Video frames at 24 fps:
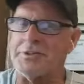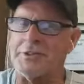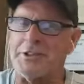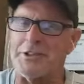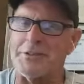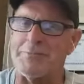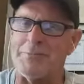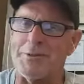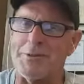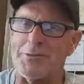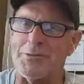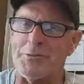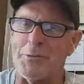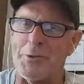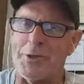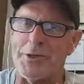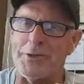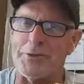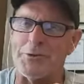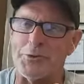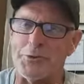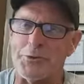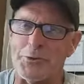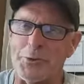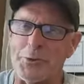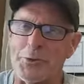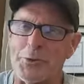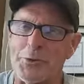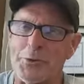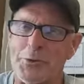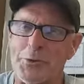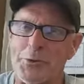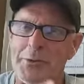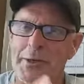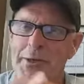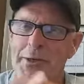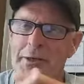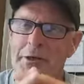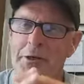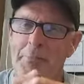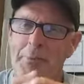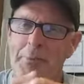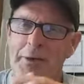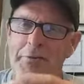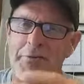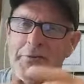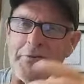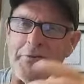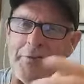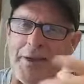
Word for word: is between a true intermittent